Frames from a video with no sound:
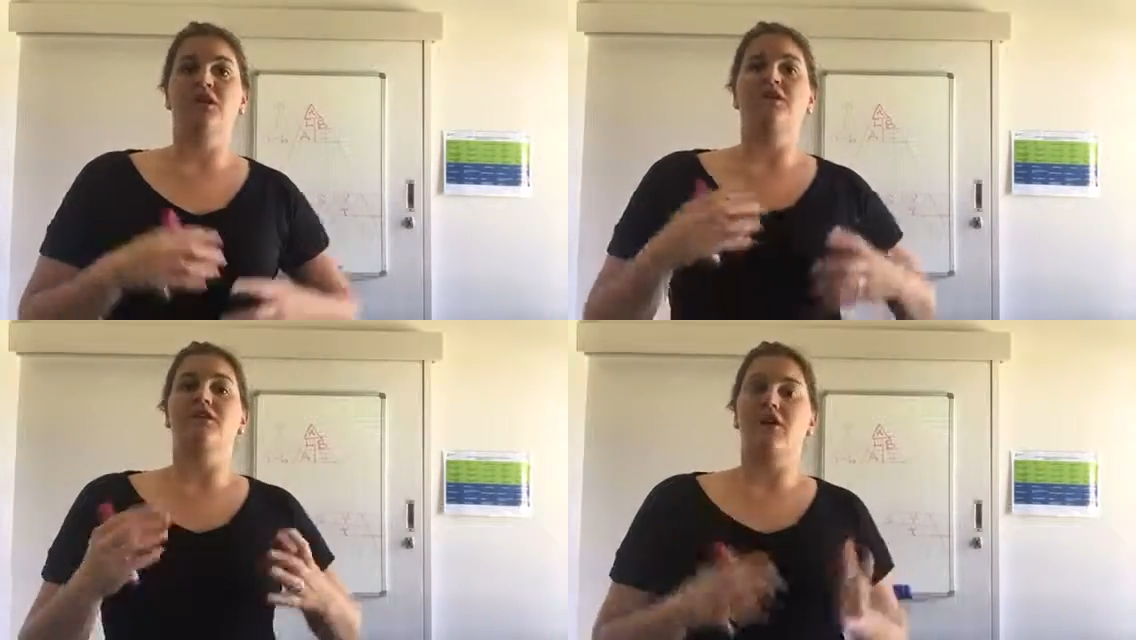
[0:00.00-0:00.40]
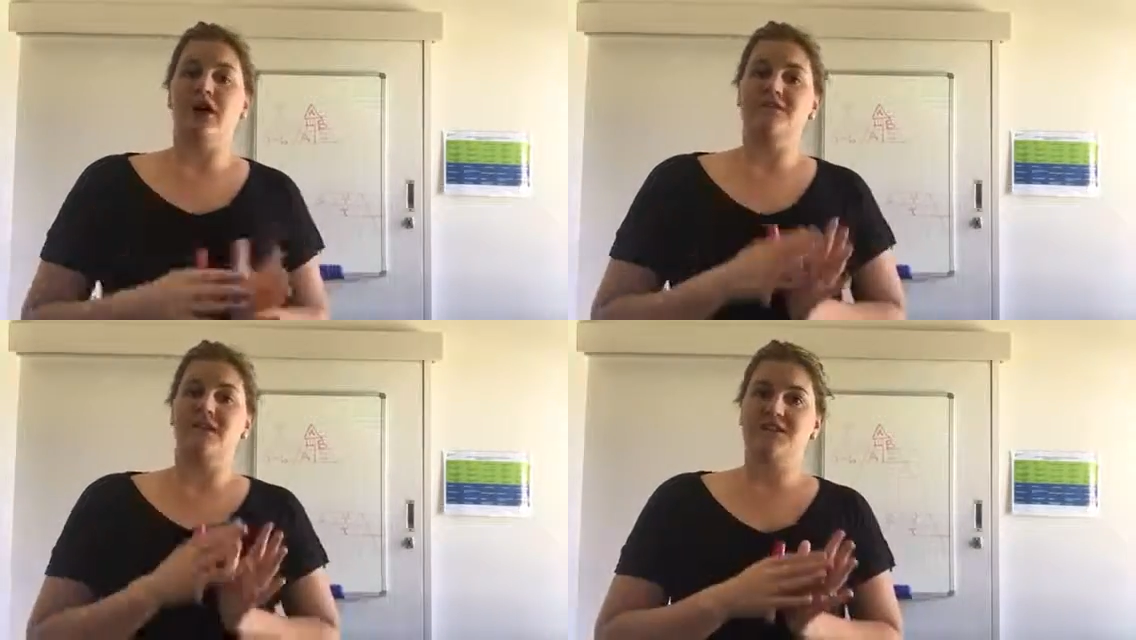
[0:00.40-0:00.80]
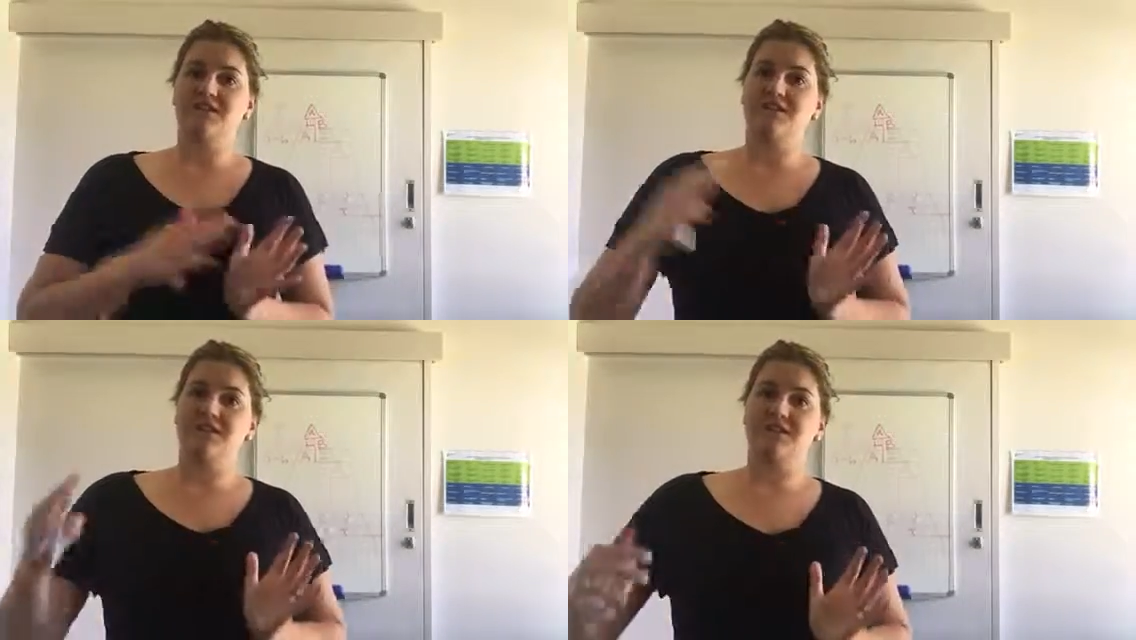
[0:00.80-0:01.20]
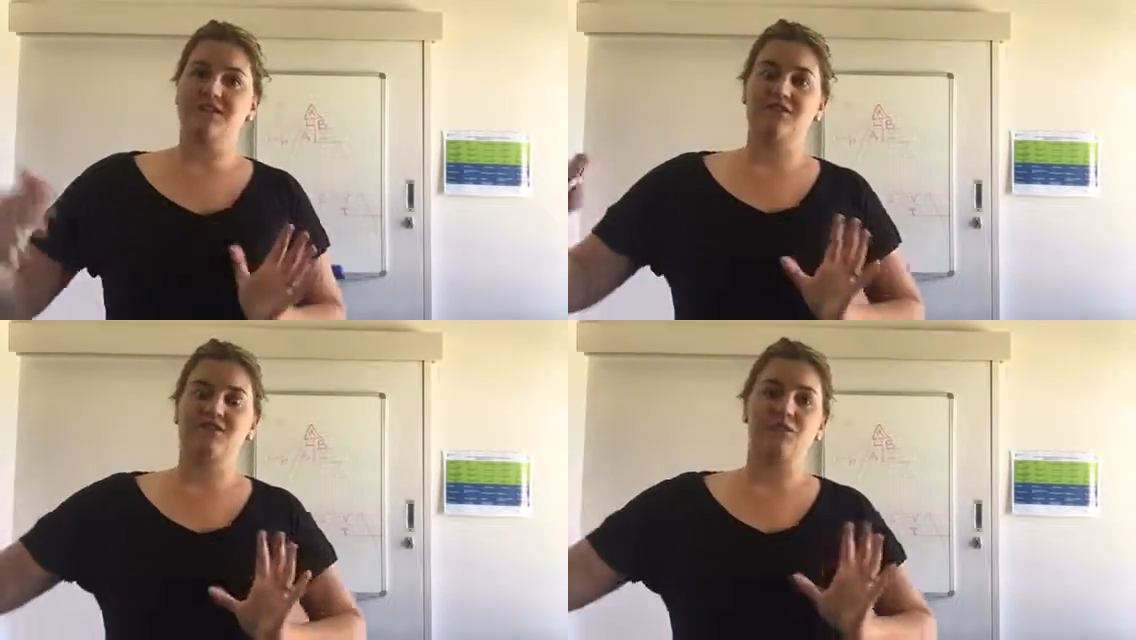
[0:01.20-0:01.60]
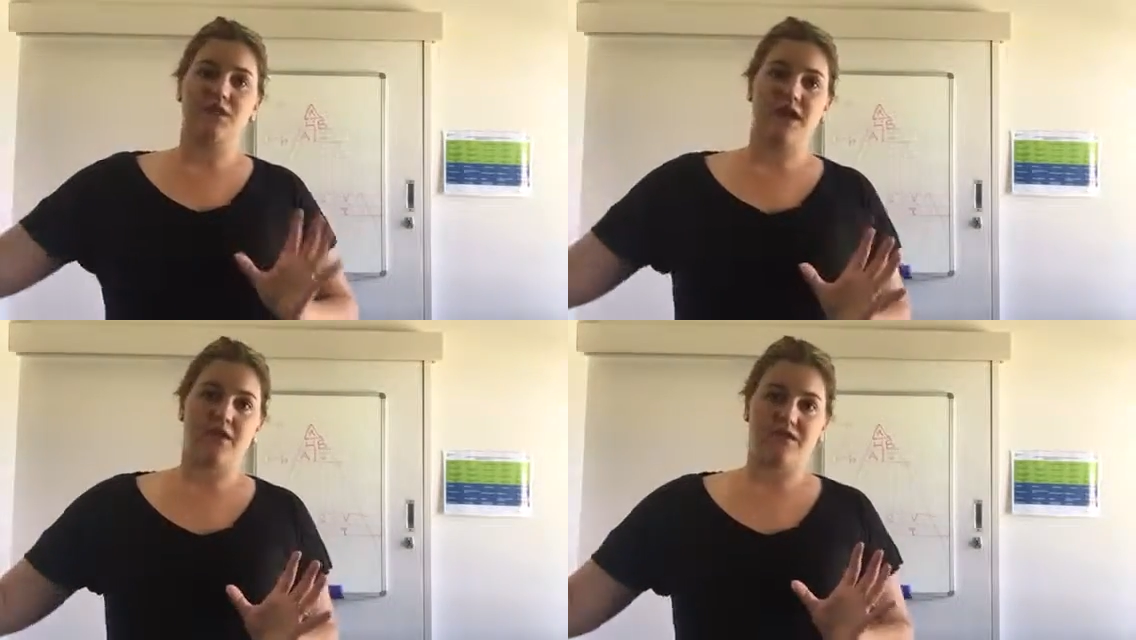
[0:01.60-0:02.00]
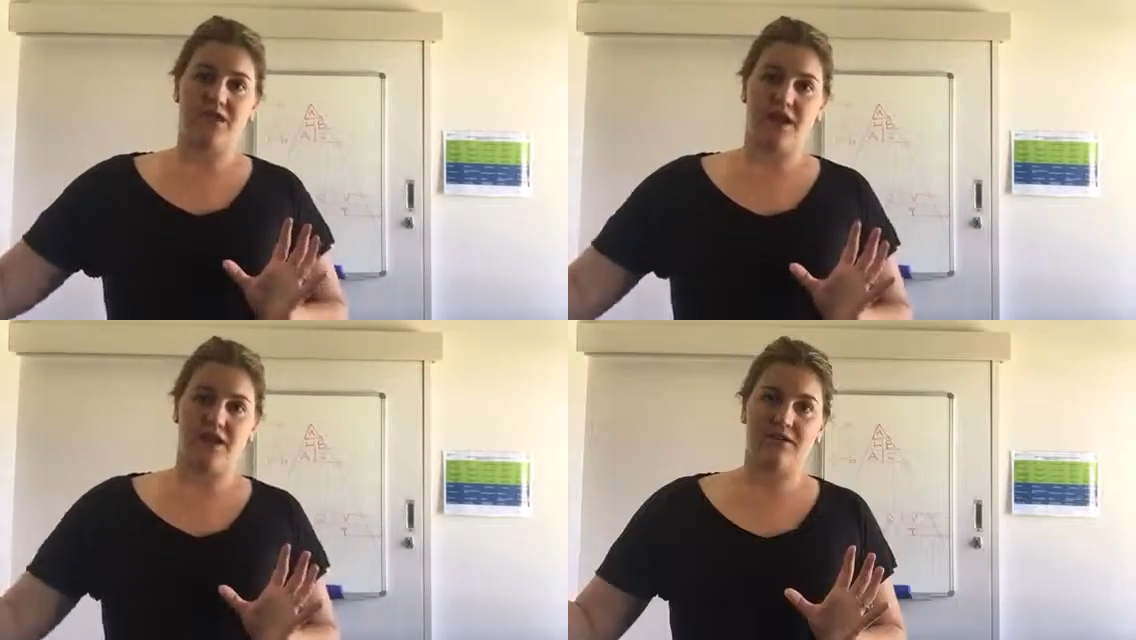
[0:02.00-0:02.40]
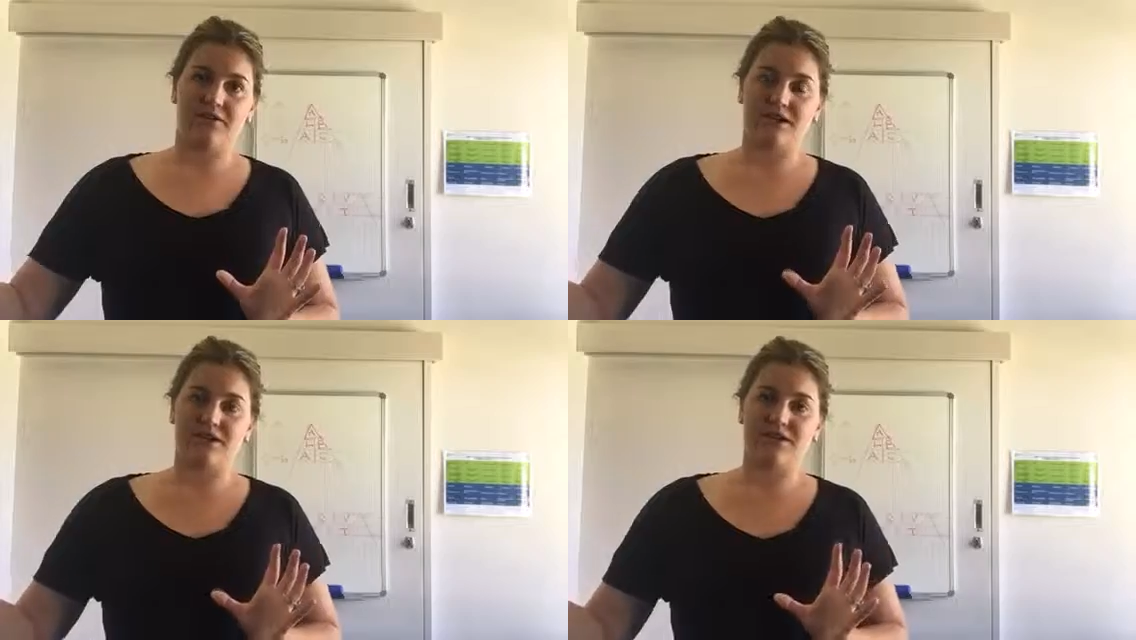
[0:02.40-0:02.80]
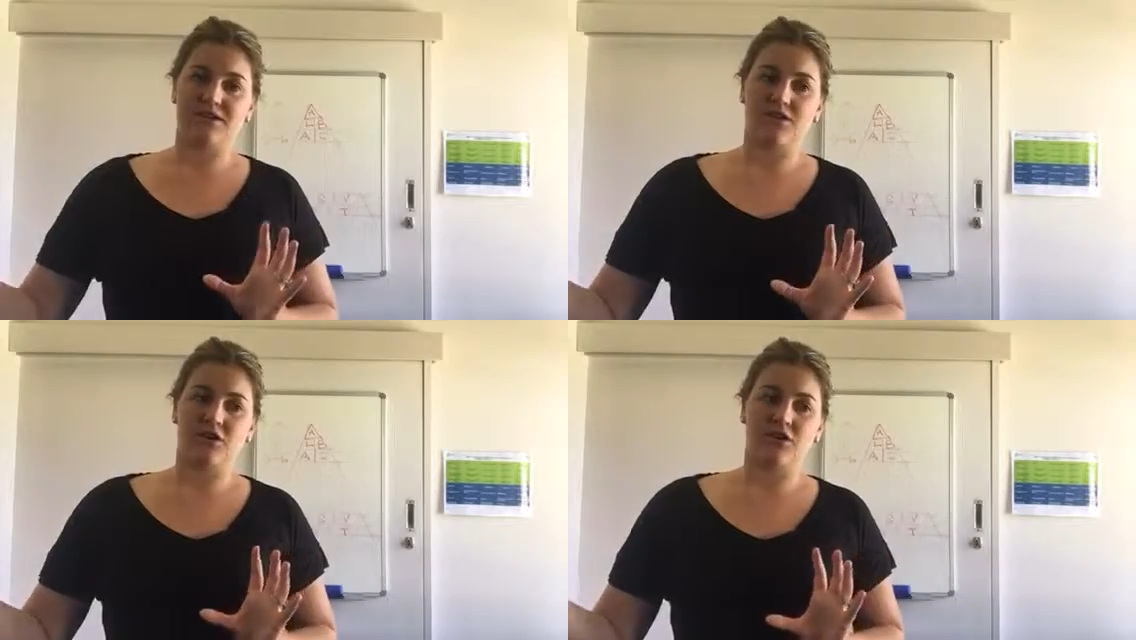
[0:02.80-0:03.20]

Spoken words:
the kinds of activities that you've got planned for their evenings. So